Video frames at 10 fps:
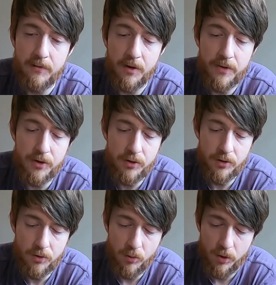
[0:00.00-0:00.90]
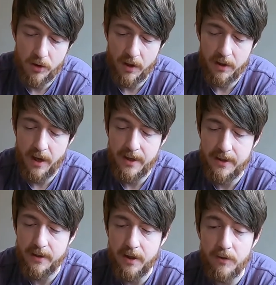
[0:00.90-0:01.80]
on this shoe, which I
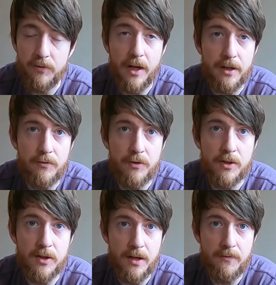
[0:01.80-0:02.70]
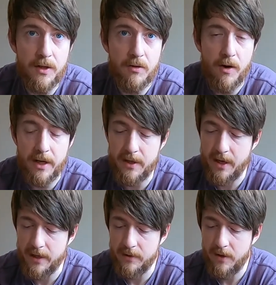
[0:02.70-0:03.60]
did kind of like for safety running at
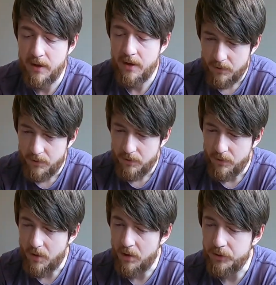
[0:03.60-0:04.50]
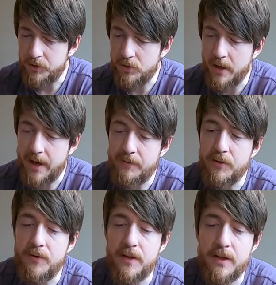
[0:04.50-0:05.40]
night. Also, I have
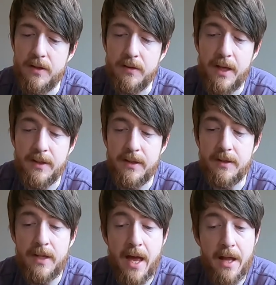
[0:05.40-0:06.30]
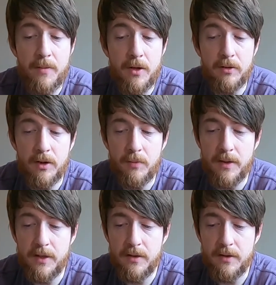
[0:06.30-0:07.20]
heard these laces can be a little
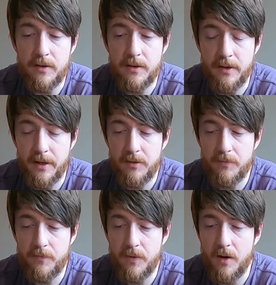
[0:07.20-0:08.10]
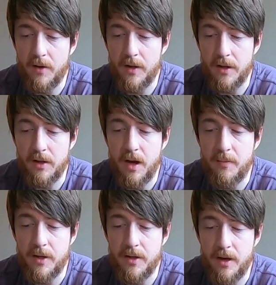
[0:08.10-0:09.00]
bit slick. They can
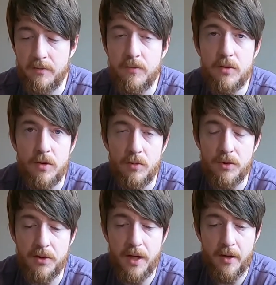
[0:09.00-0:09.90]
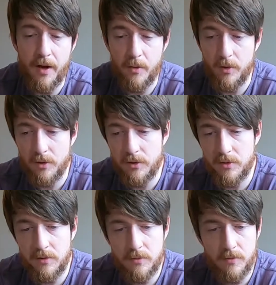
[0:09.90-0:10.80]
come undone, so we'll see how that works.